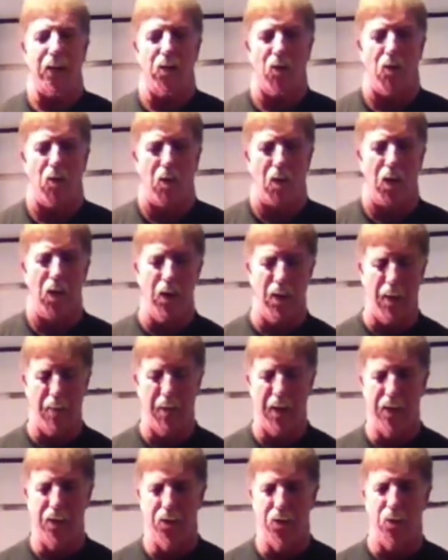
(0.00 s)
goal. I'm
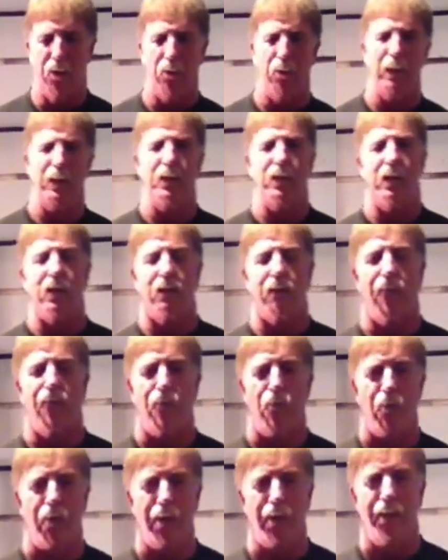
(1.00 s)
going to do 3 sets of
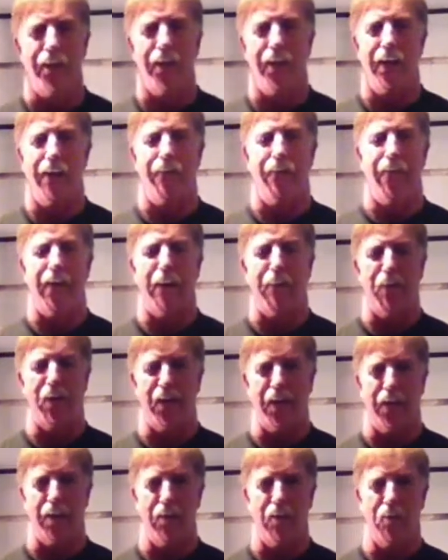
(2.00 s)
40 today for that
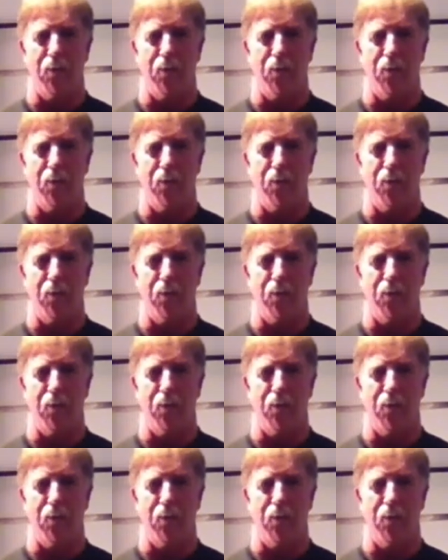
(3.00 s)
particular